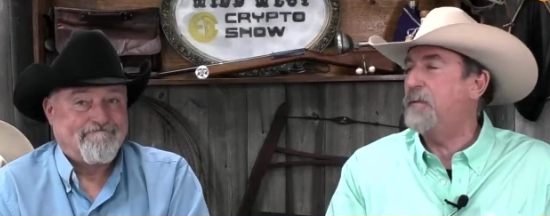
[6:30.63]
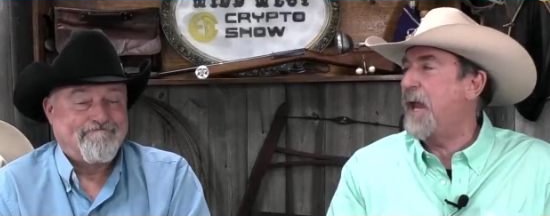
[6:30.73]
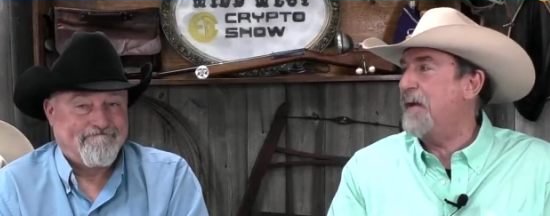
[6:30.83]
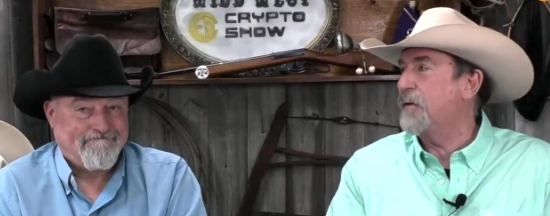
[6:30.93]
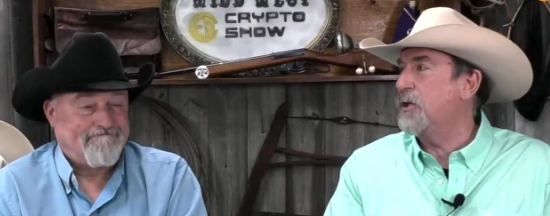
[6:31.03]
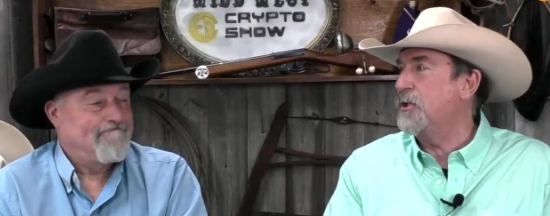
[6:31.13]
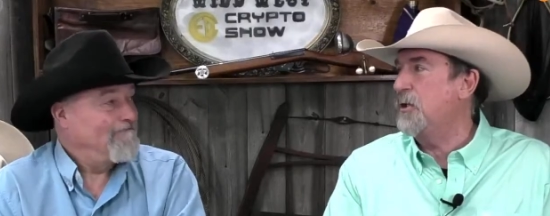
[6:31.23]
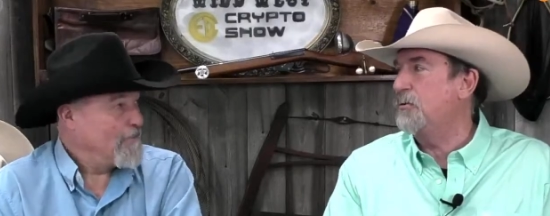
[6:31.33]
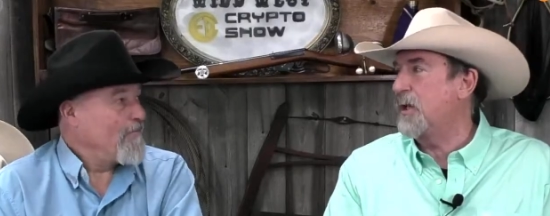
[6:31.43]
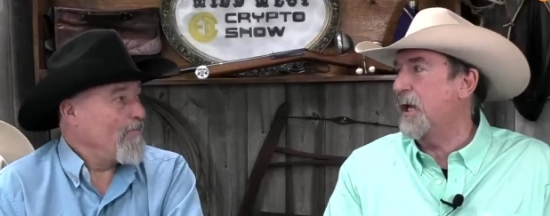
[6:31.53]
Speaker 1: if they have a good
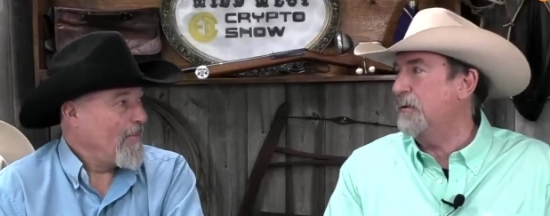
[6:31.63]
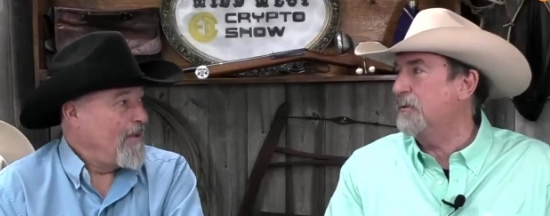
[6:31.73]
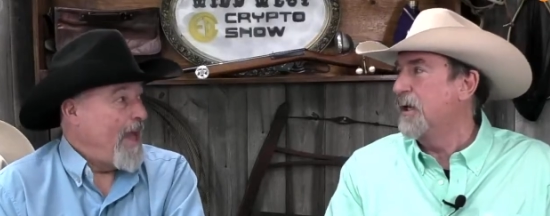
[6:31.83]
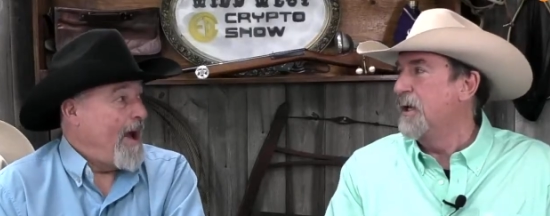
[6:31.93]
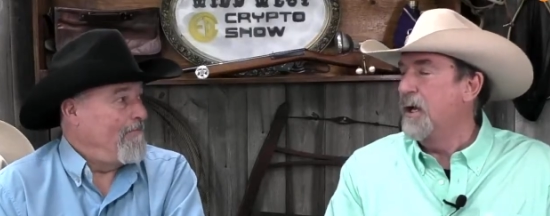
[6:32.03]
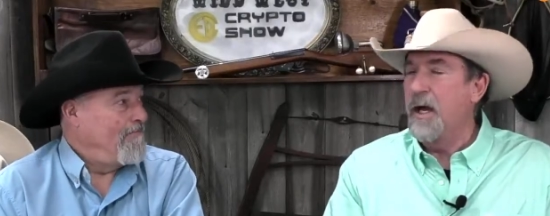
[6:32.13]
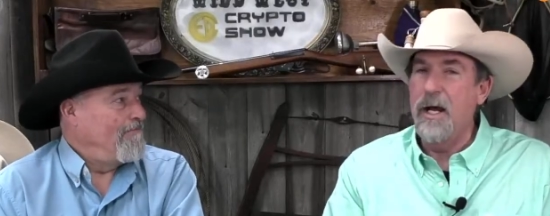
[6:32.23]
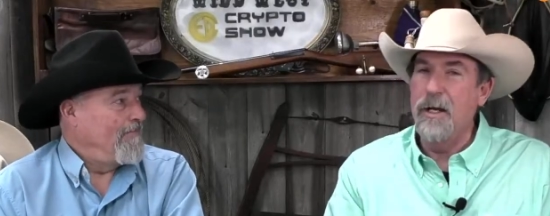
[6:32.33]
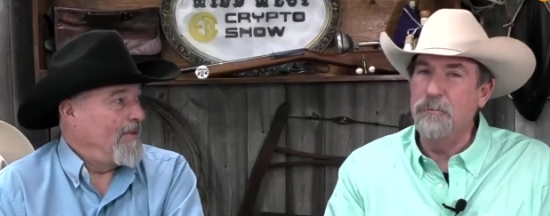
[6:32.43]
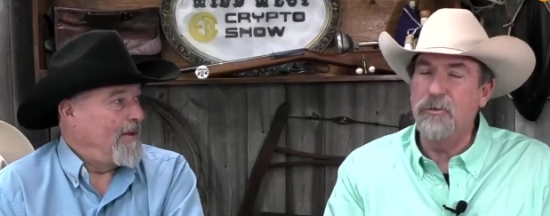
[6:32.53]
use case.
Speaker 2: Yeah.
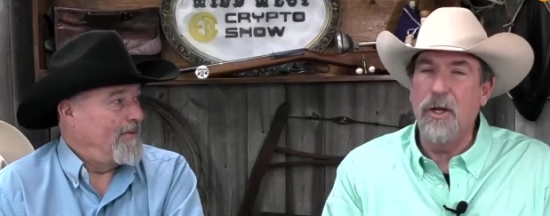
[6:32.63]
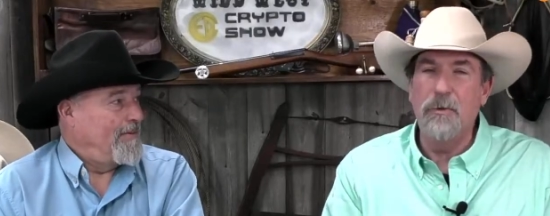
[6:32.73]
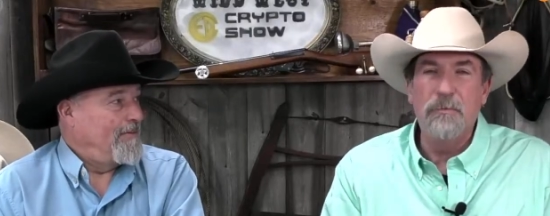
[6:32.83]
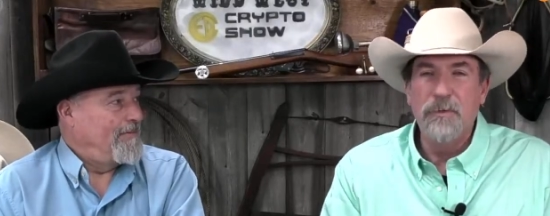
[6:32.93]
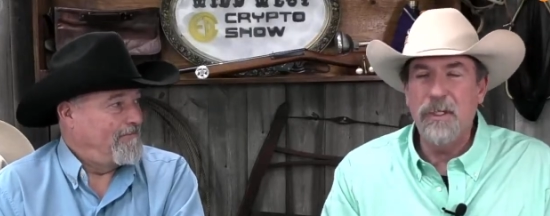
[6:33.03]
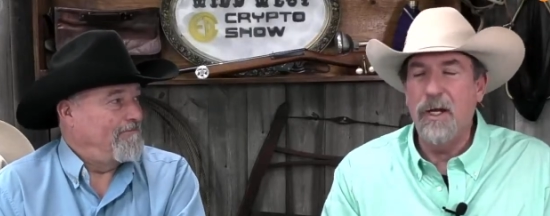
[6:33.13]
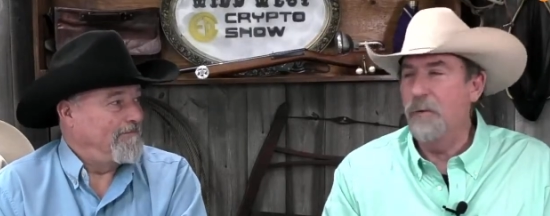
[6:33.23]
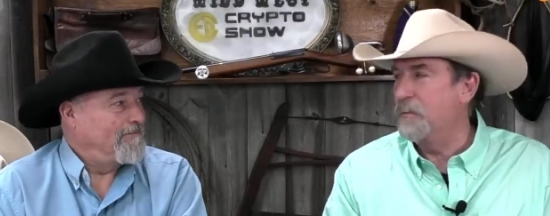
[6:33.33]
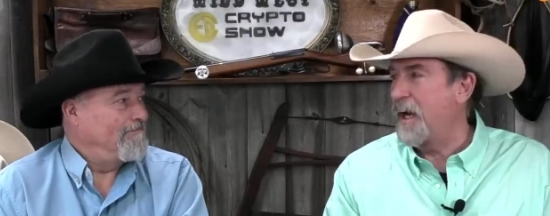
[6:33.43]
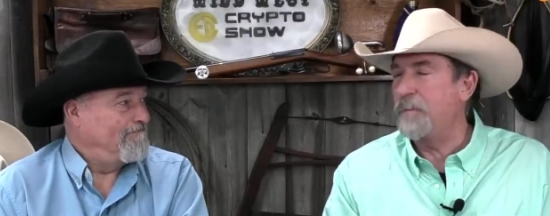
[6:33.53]
Speaker 1: So, you
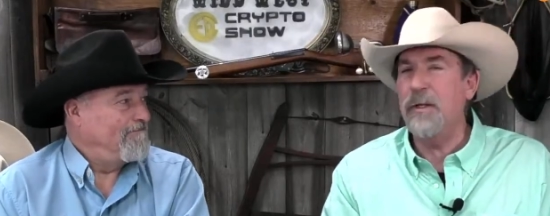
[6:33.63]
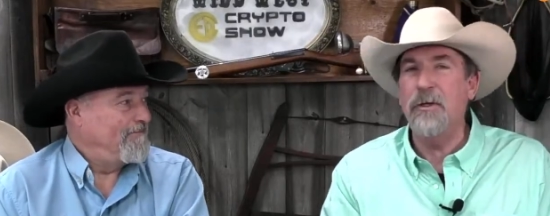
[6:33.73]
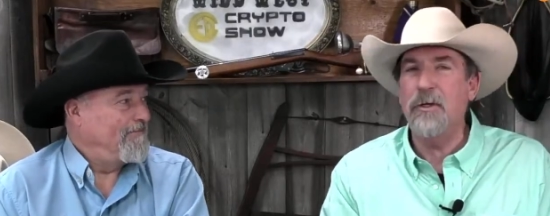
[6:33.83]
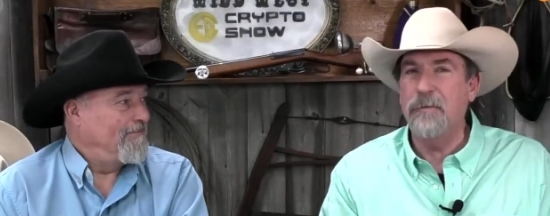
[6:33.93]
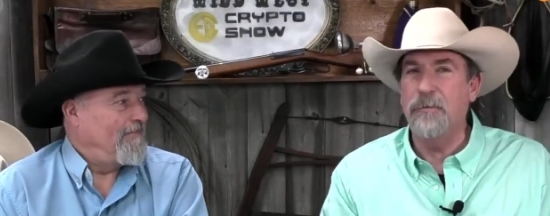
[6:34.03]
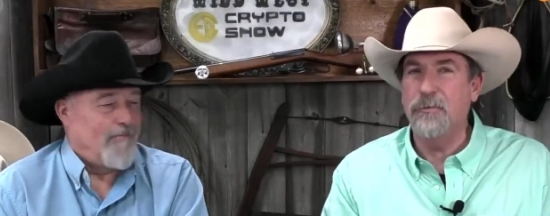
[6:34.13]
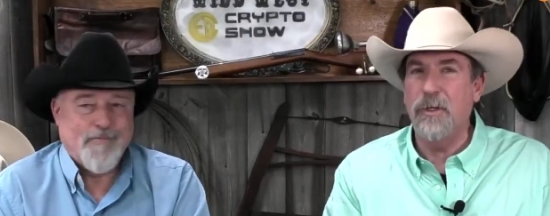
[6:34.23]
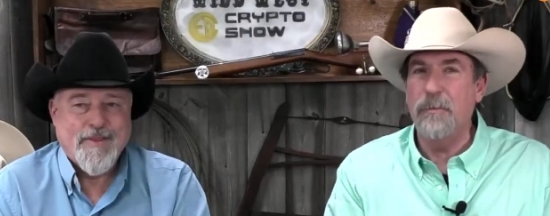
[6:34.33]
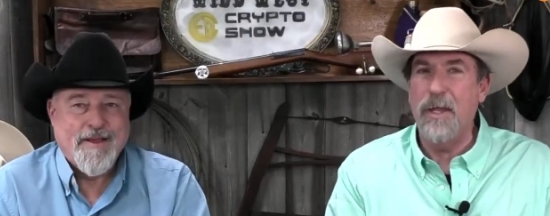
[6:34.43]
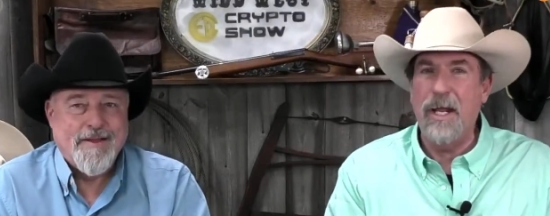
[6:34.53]
know, I'd be looking for
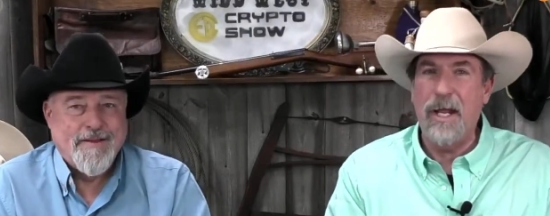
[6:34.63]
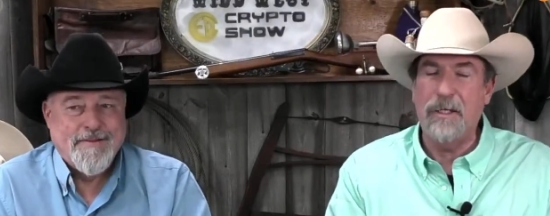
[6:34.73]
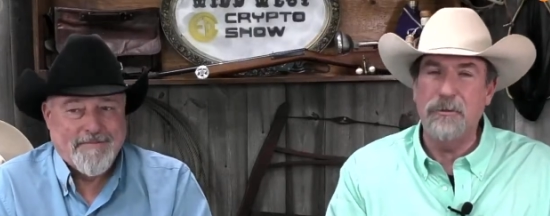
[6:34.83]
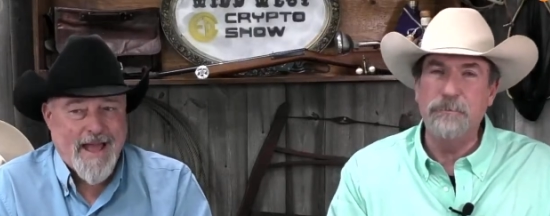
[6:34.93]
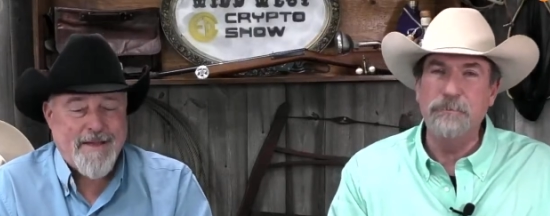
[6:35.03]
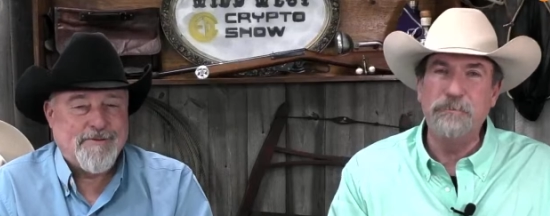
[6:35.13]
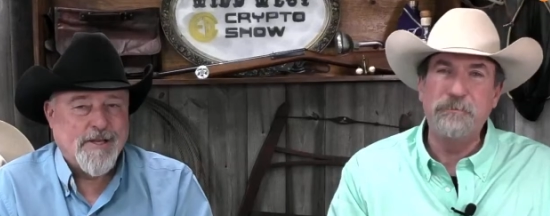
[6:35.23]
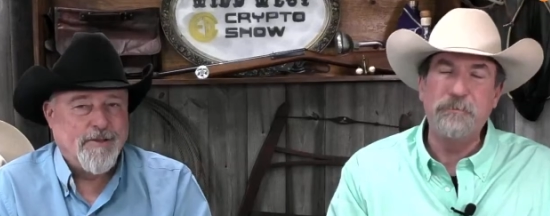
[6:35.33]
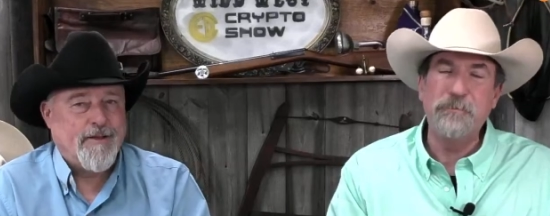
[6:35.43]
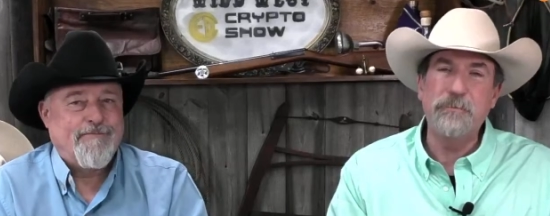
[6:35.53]
some of that action.
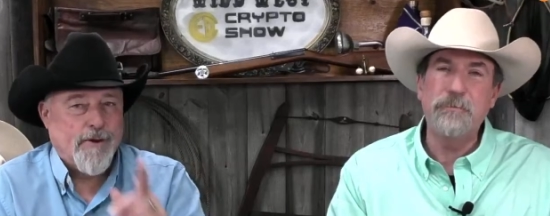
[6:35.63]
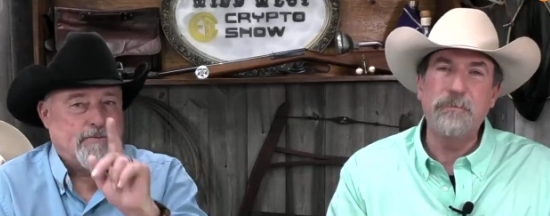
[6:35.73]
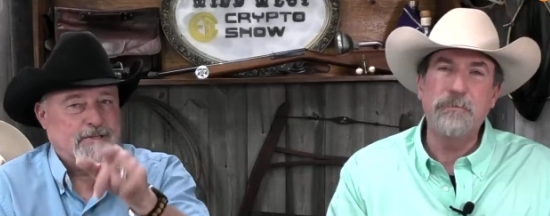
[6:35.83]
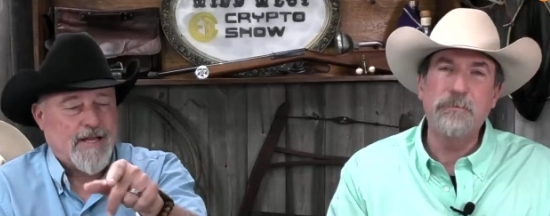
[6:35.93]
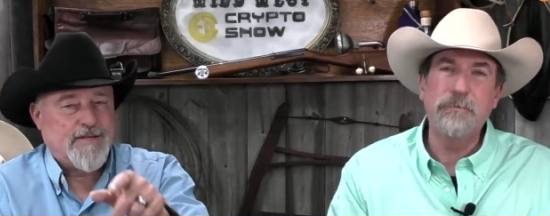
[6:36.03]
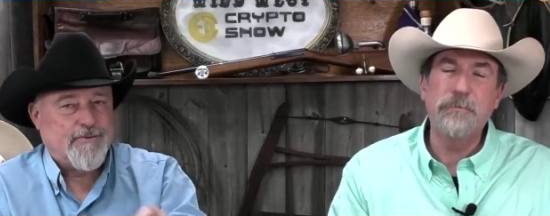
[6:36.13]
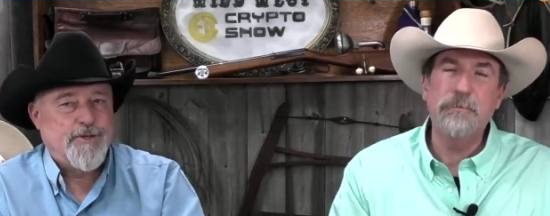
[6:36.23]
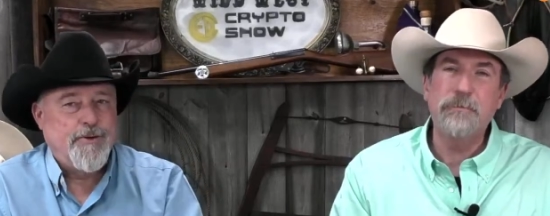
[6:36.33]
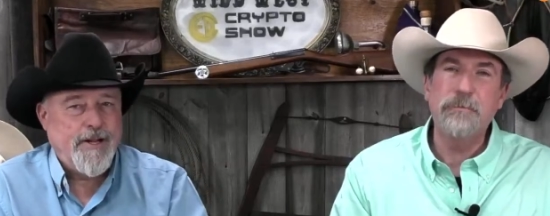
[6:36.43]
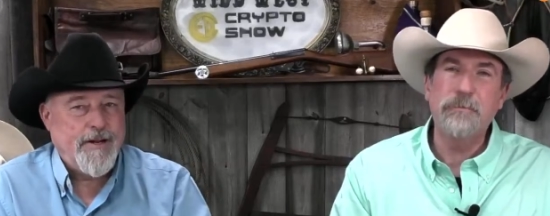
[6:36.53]
Speaker 2: Absolutely. Folks, thanks for
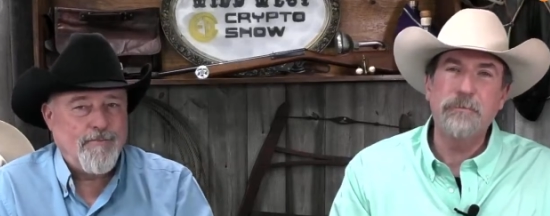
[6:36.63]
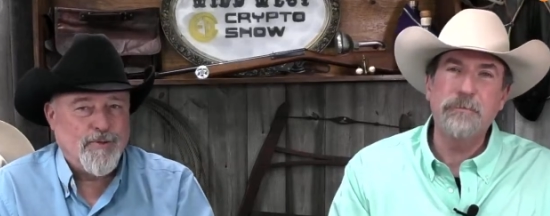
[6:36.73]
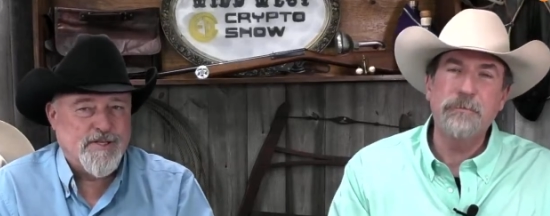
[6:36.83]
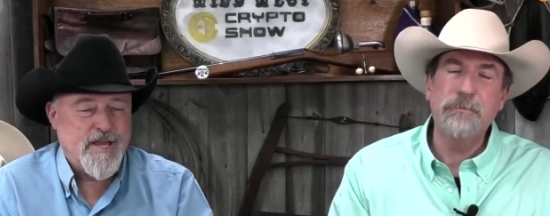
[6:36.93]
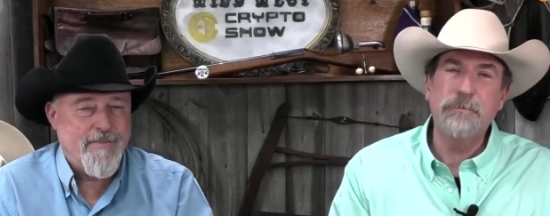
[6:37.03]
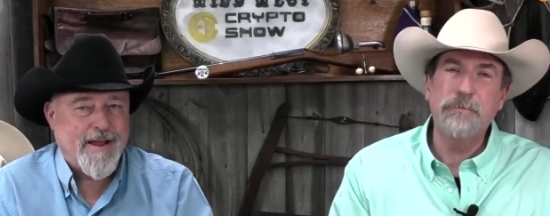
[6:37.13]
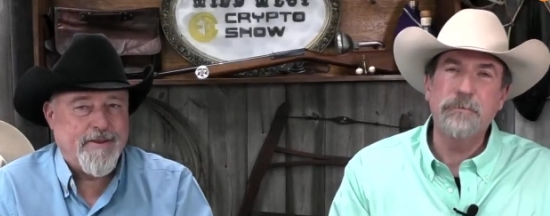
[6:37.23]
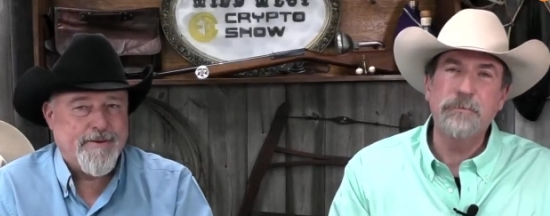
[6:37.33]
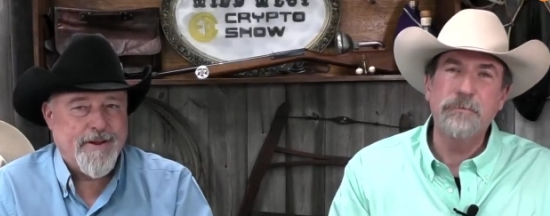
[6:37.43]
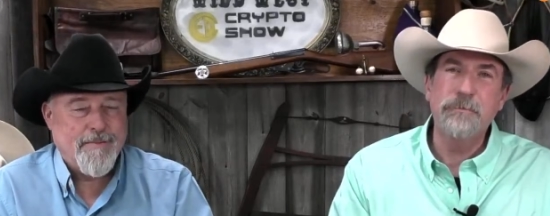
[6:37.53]
tuning in. We'll see you back
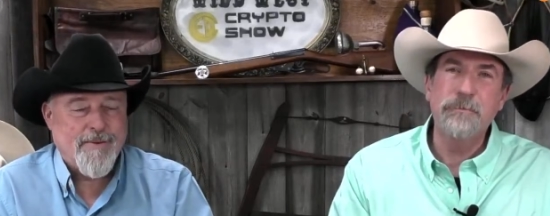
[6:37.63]
here again